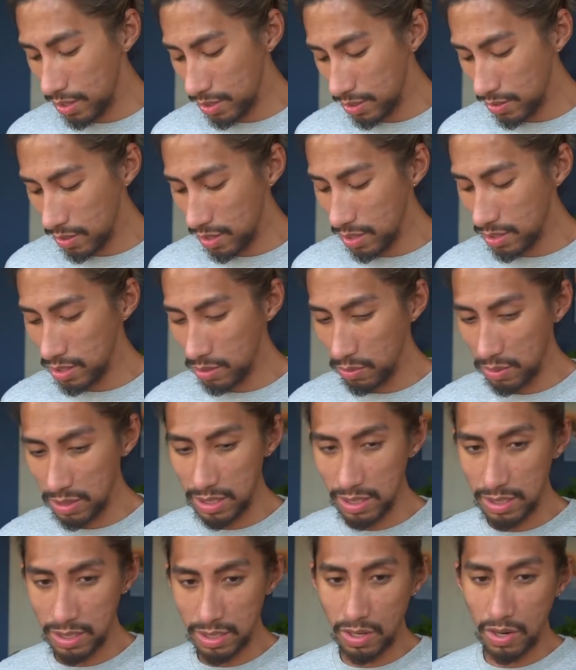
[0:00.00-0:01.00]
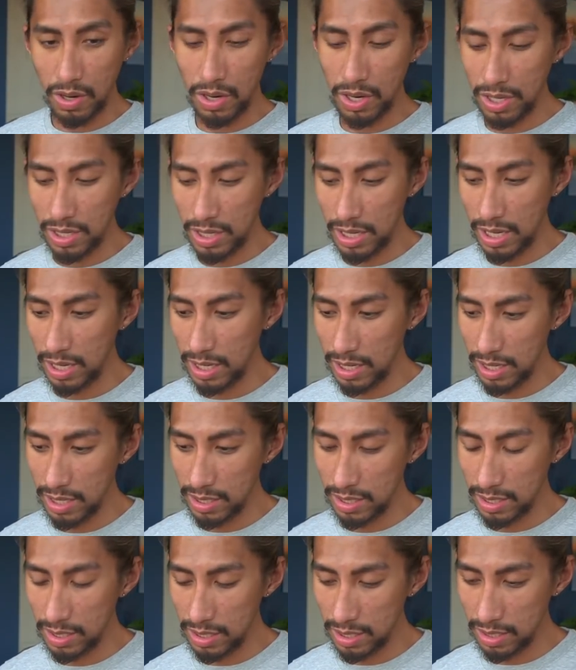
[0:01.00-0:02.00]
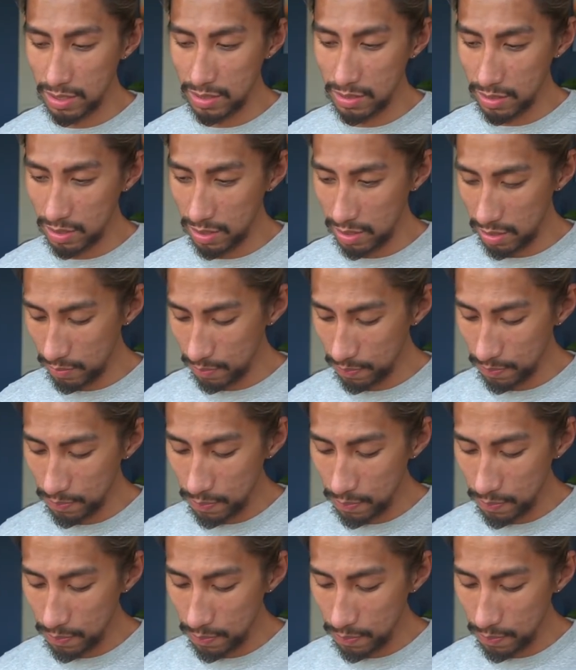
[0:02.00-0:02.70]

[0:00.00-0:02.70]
So let's see what's this card telling us. Okay.